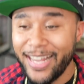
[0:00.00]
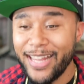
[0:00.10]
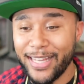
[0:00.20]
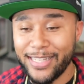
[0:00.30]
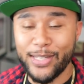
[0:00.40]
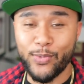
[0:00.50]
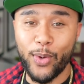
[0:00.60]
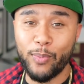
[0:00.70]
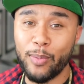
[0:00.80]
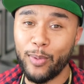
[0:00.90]
This is
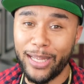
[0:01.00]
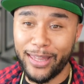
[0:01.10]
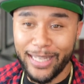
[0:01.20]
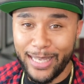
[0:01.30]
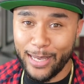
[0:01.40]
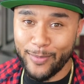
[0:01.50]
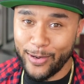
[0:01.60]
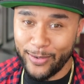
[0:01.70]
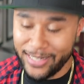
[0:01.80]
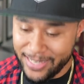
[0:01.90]
what people are thinking
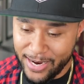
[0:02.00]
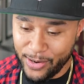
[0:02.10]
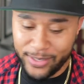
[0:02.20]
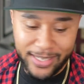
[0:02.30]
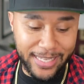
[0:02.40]
about right now.